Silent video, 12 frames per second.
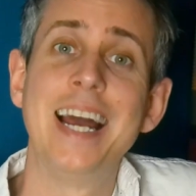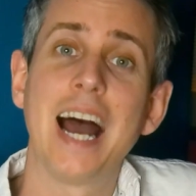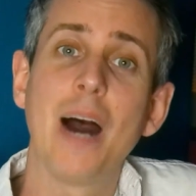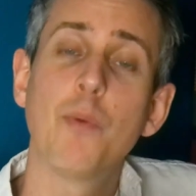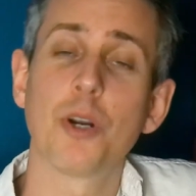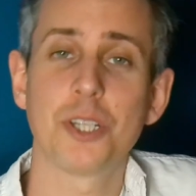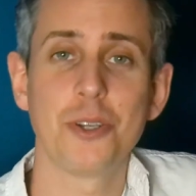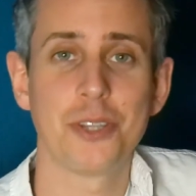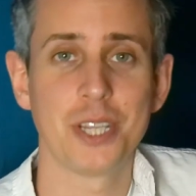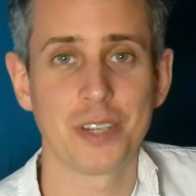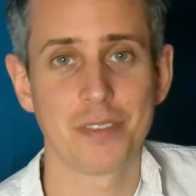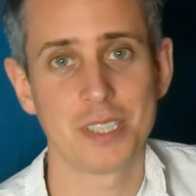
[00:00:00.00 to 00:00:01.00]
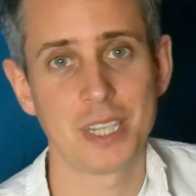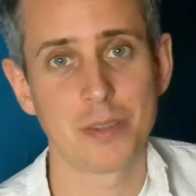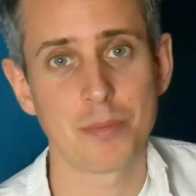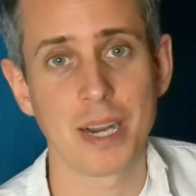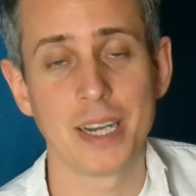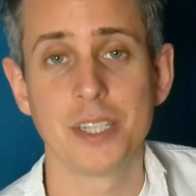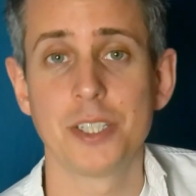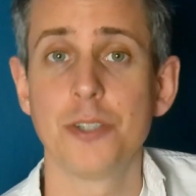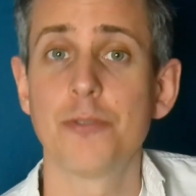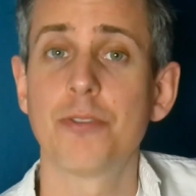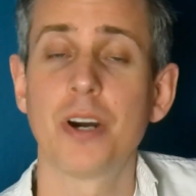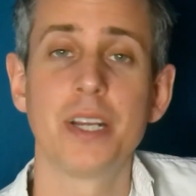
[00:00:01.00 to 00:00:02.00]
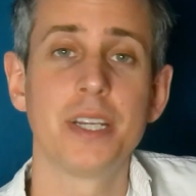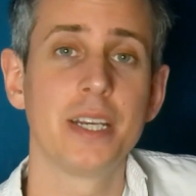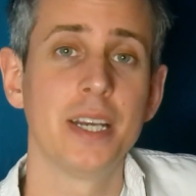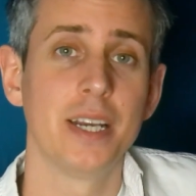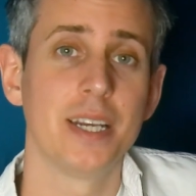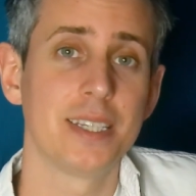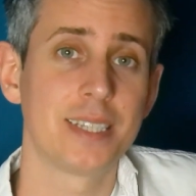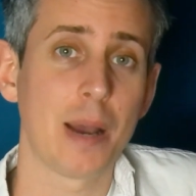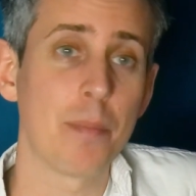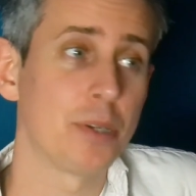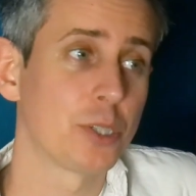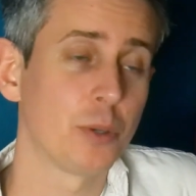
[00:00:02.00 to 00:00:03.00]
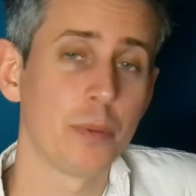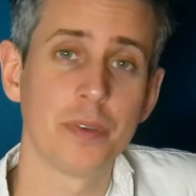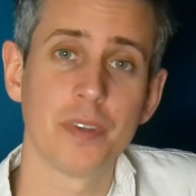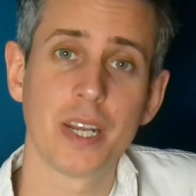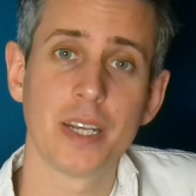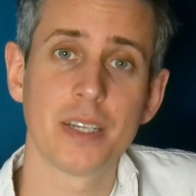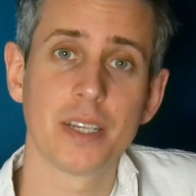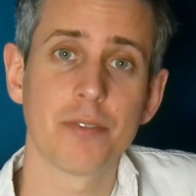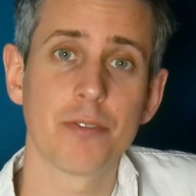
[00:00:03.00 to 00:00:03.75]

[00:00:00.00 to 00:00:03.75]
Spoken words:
And what do you think of The 10th Planet? Do you find it as damp a squib of an ending